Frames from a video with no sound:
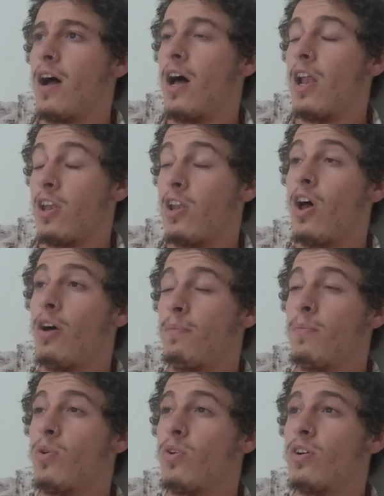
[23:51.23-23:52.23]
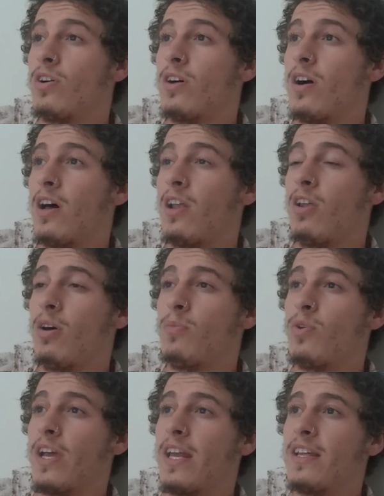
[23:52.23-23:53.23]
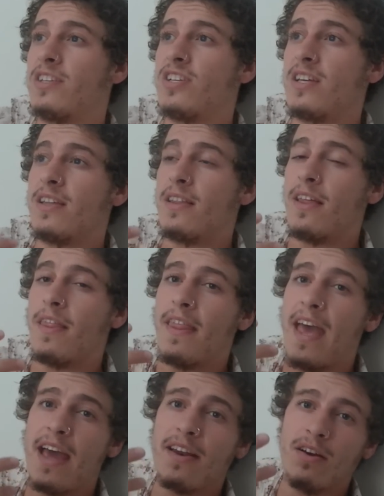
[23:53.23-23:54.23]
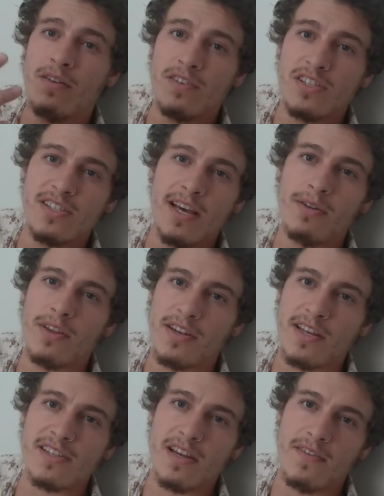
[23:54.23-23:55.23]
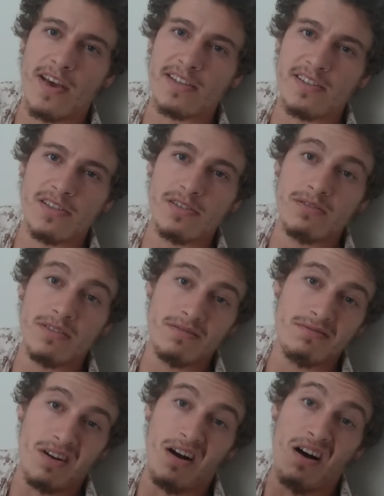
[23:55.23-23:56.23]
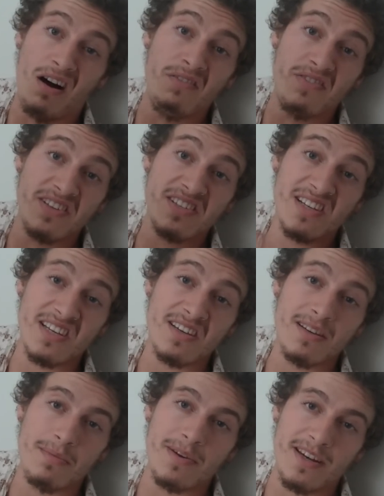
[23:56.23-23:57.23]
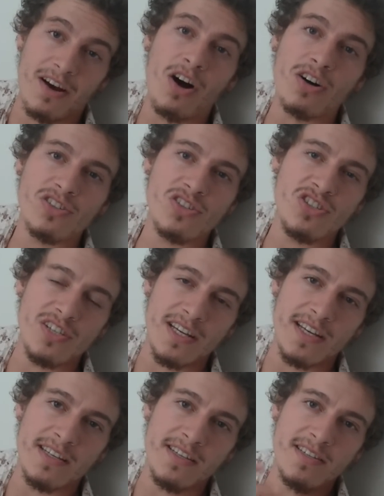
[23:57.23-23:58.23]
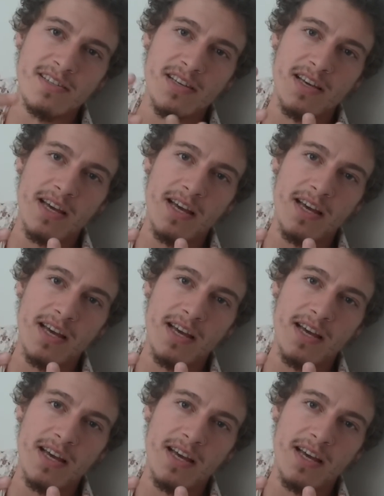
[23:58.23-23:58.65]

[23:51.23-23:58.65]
lot more energy than that of a cell that doesn't have access to it. Obviously, I mean, oxygen is